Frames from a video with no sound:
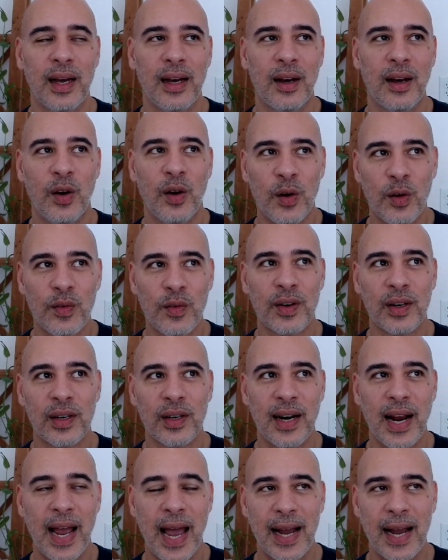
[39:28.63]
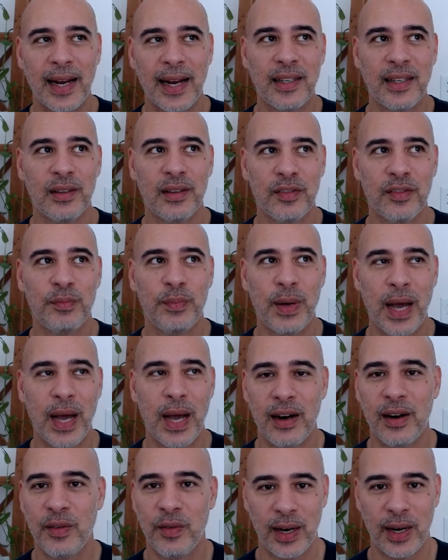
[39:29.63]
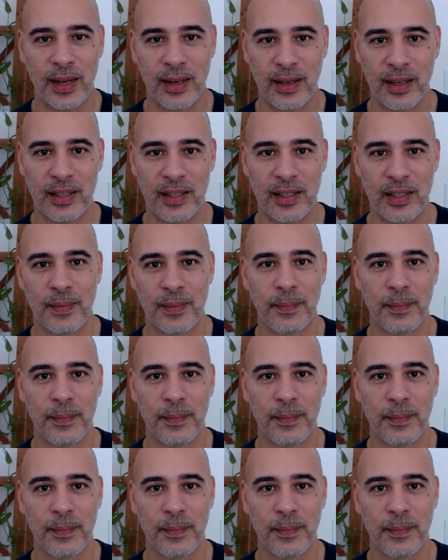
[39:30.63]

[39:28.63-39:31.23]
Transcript: Overactive pattern recognition.